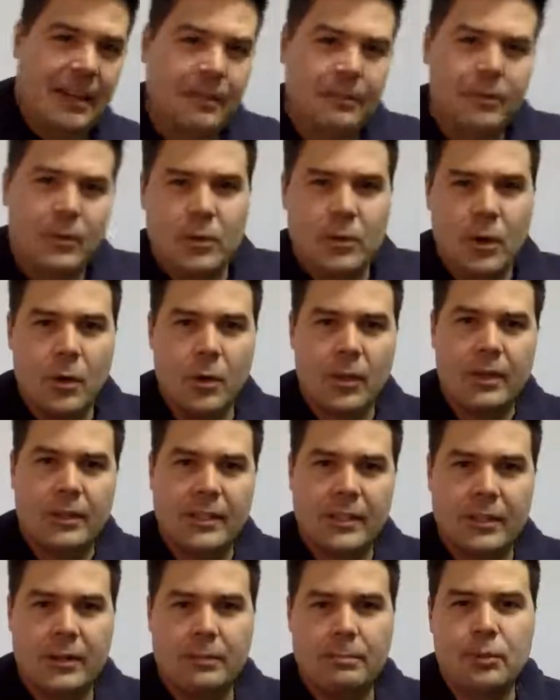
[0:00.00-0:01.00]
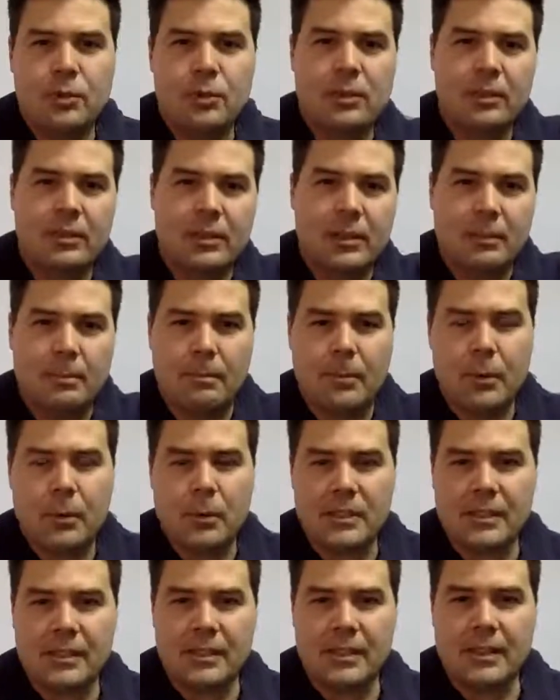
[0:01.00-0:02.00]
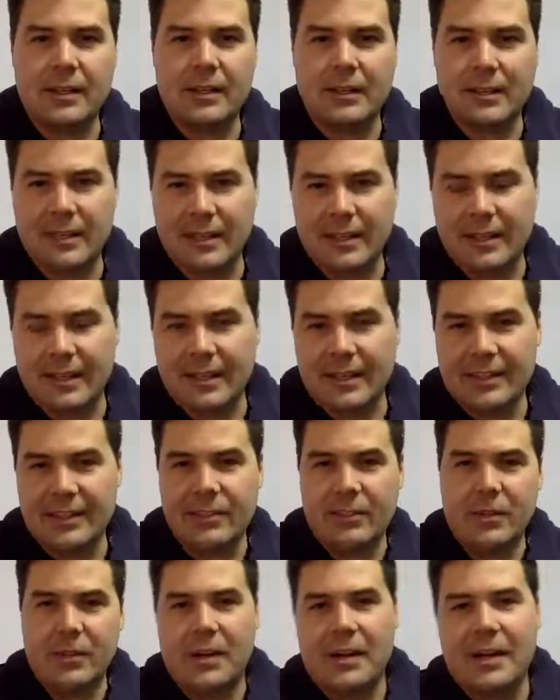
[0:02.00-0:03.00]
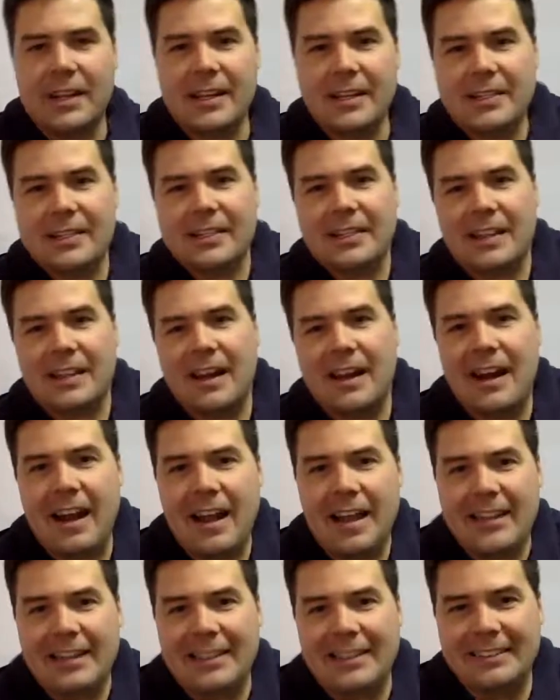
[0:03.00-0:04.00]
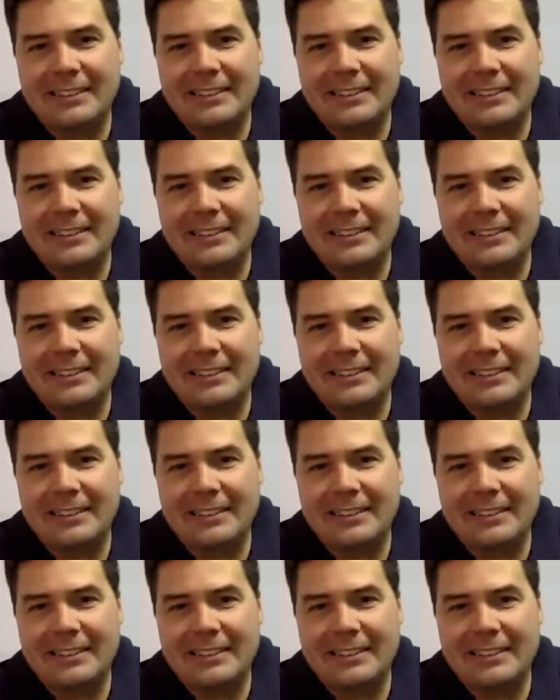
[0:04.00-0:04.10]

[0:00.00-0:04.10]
if you know the scripture, you can post it underneath this for us. All right.